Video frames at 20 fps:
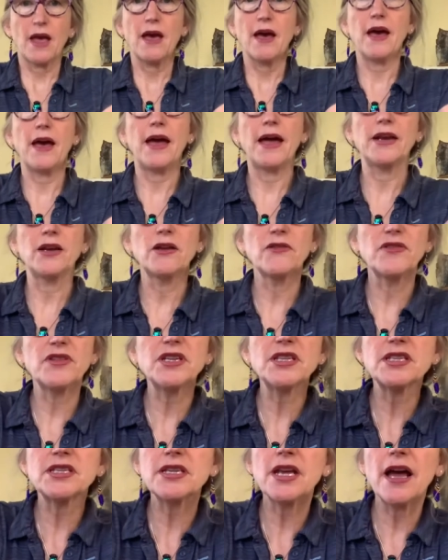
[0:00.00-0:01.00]
And on
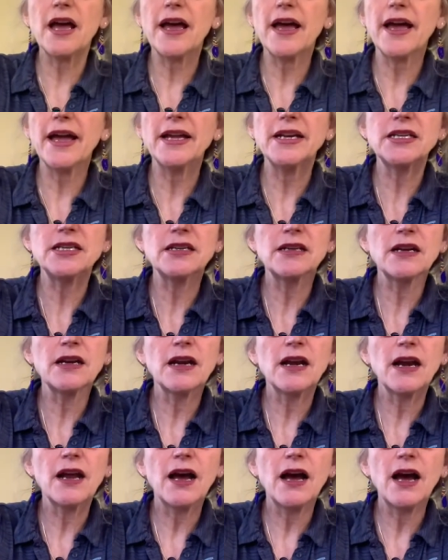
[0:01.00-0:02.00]
this side,
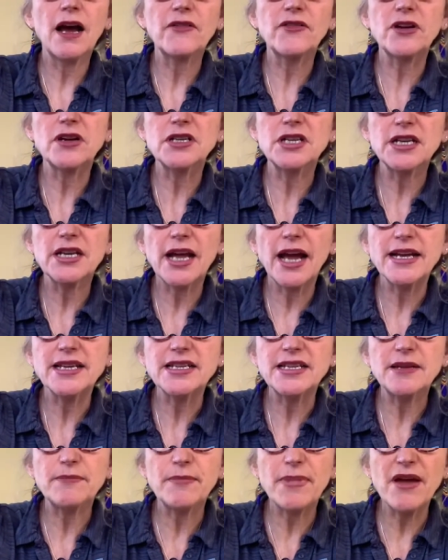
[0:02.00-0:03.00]
I've got it
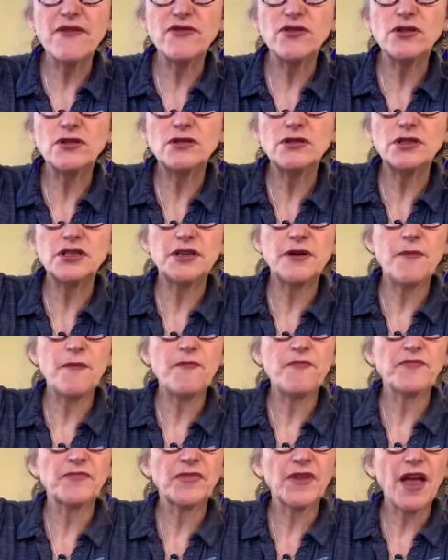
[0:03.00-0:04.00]
nicely beveled.
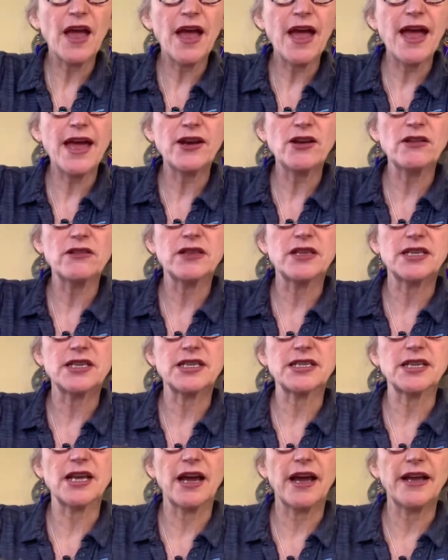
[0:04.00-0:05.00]
And on this
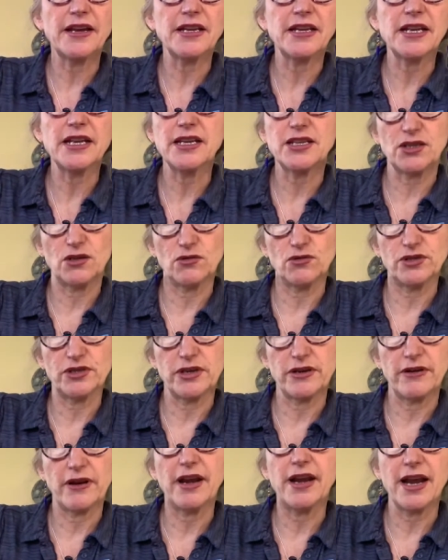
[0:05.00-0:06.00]
side, it's
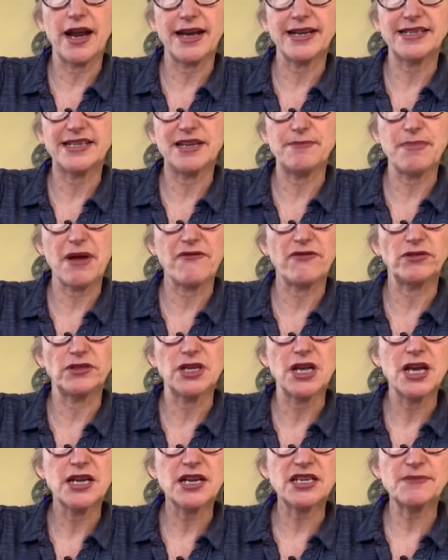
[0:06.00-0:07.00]
also nicely beveled.
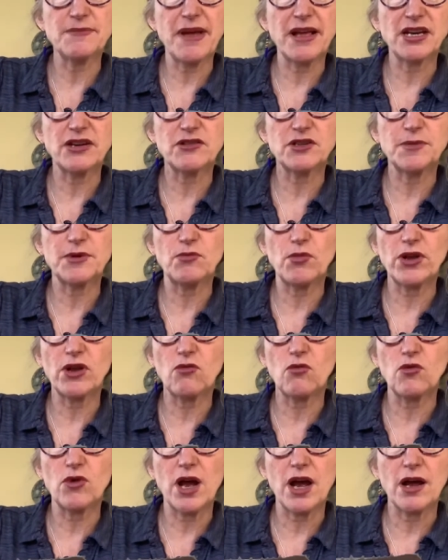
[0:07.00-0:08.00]
Doesn't matter, it's a
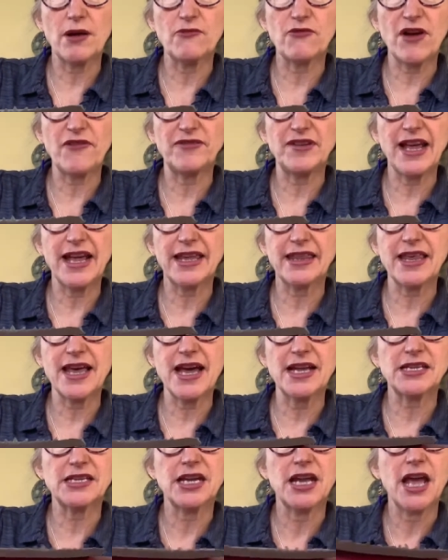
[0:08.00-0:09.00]
bit rough like
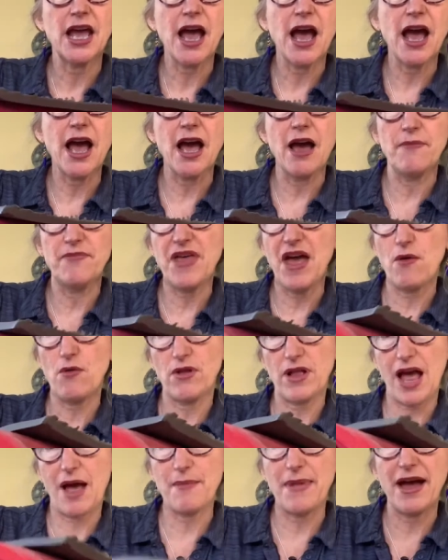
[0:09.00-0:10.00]
that. That will
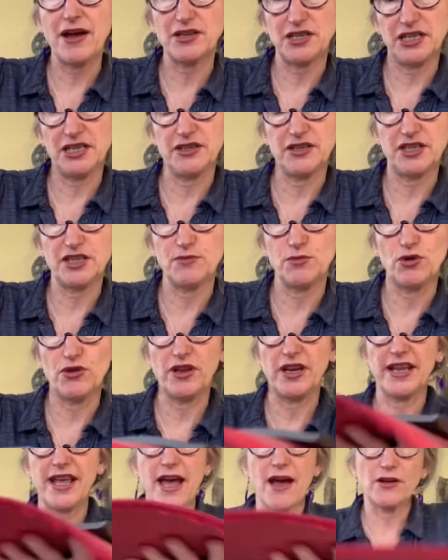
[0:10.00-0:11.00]
come out in the
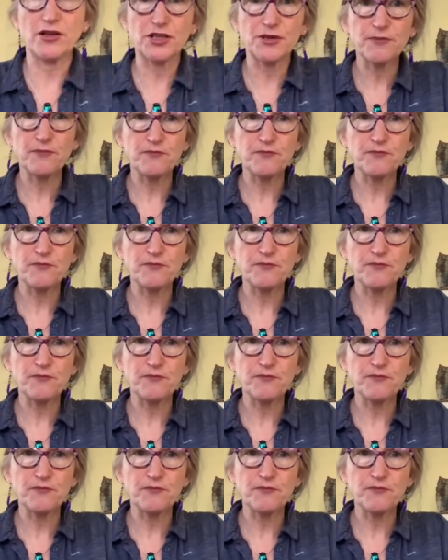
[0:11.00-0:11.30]
smoothing out.